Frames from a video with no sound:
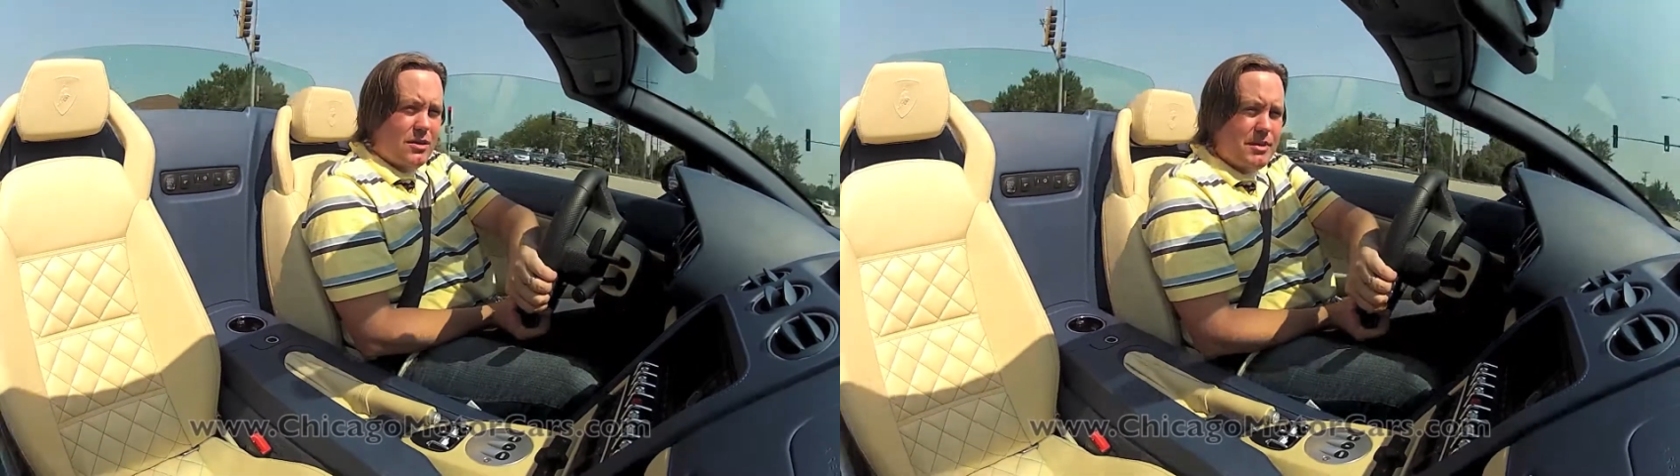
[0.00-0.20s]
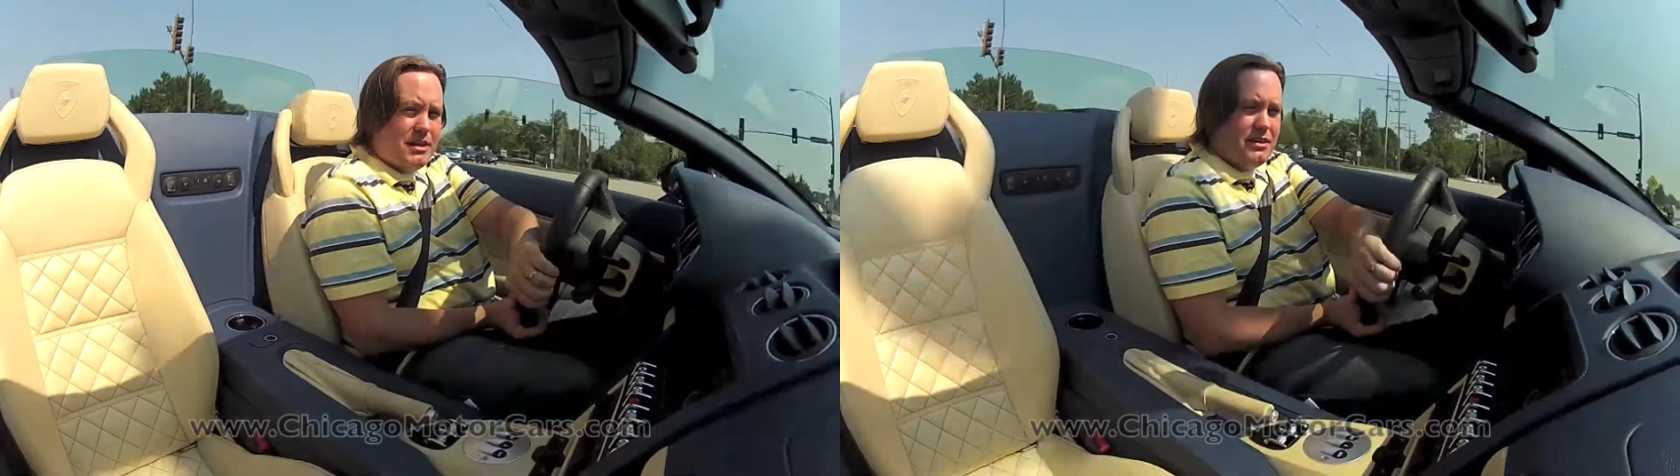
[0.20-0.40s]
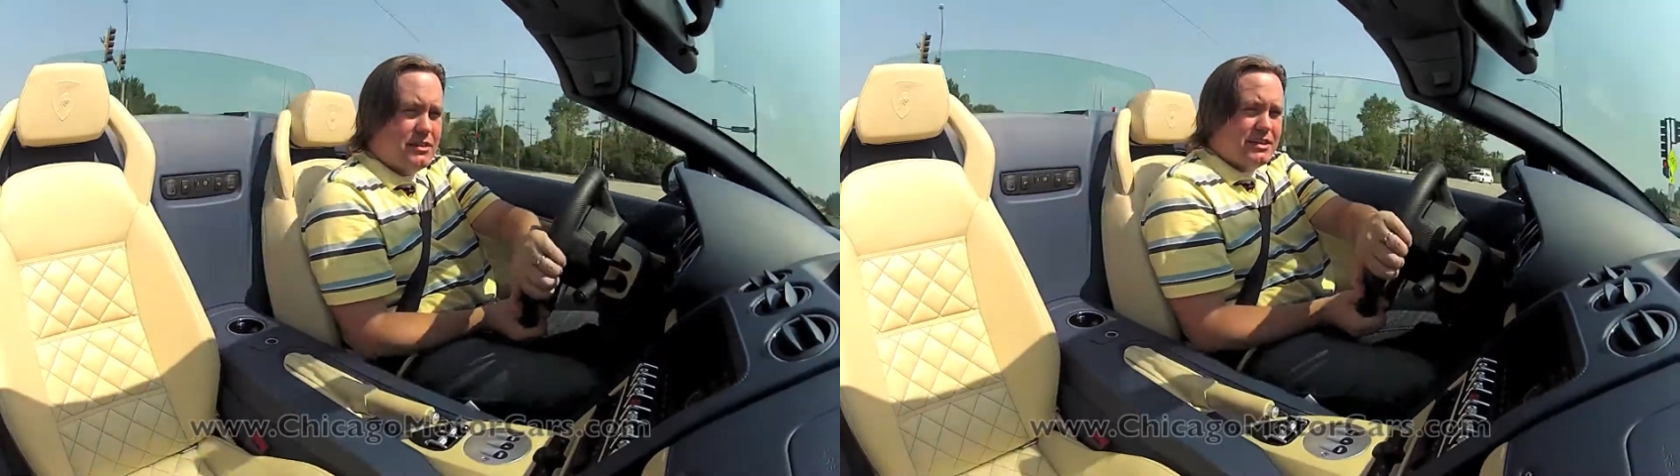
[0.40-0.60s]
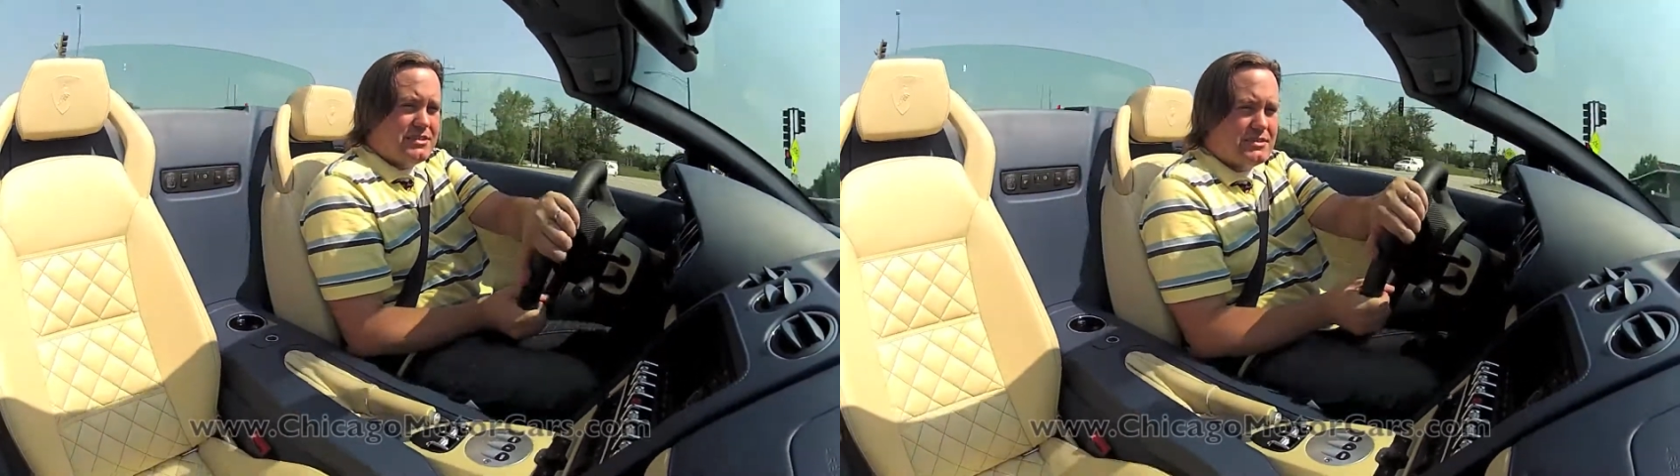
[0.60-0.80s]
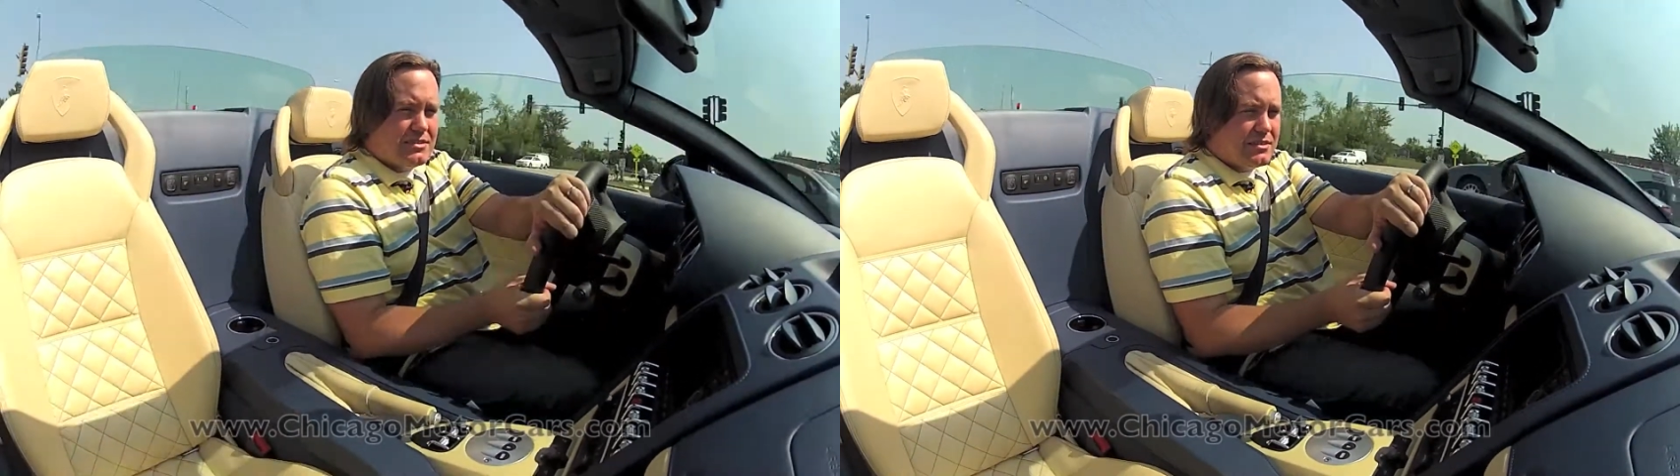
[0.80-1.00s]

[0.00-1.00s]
I mean, here it's,